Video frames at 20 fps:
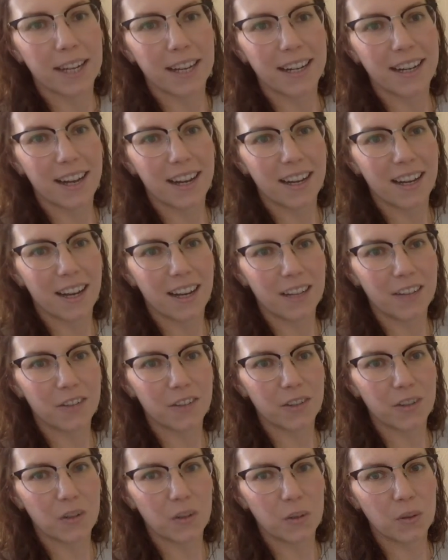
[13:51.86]
in at
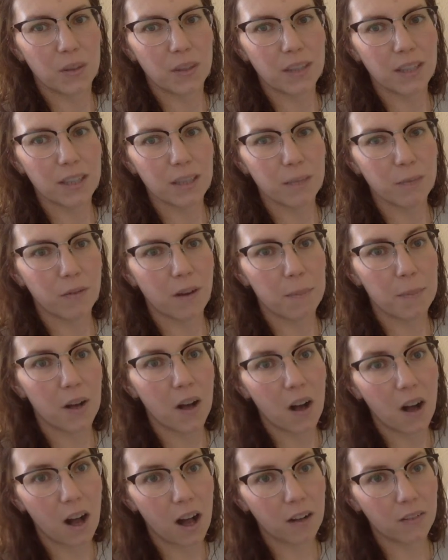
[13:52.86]
100 joules from a
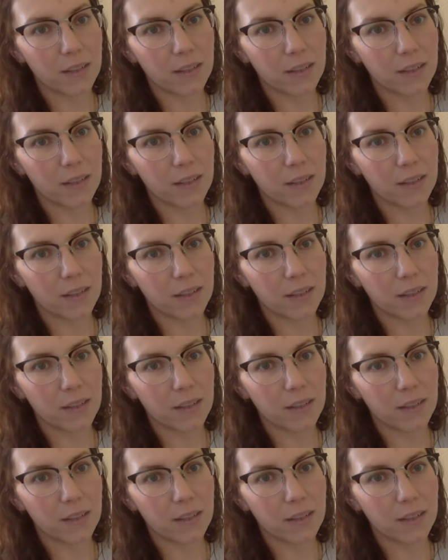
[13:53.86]
hot